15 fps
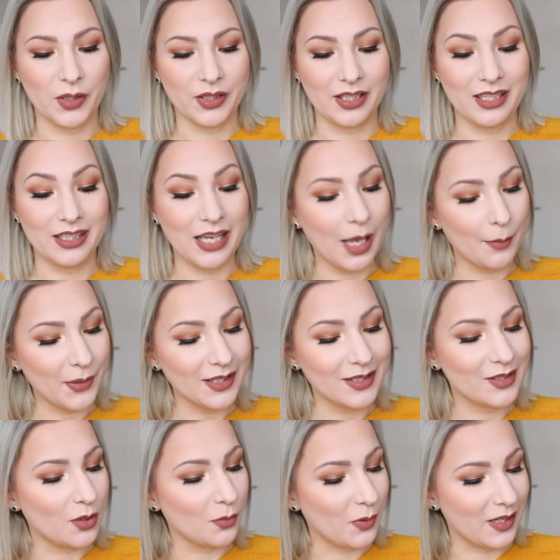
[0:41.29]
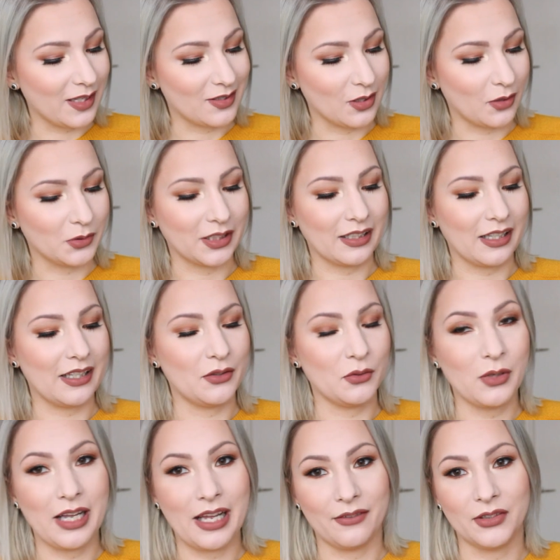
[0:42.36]
but it happens to be so that I
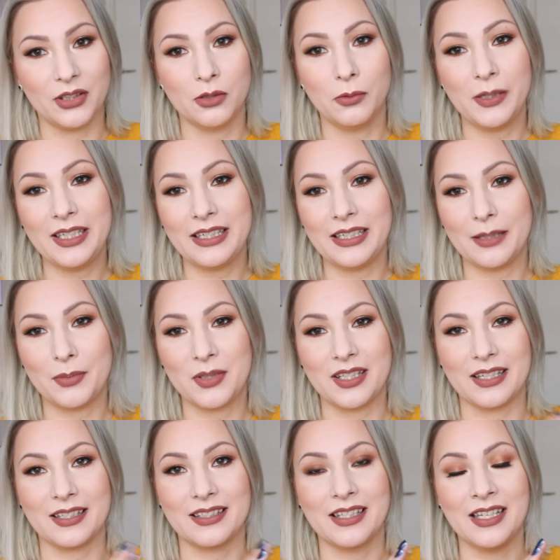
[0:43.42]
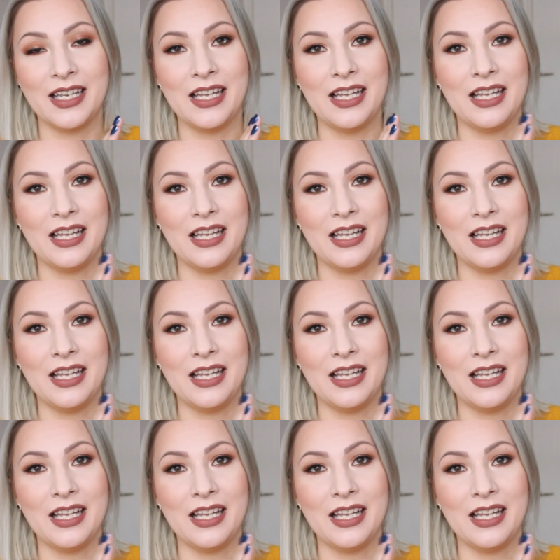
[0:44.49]
do have 20 lipsticks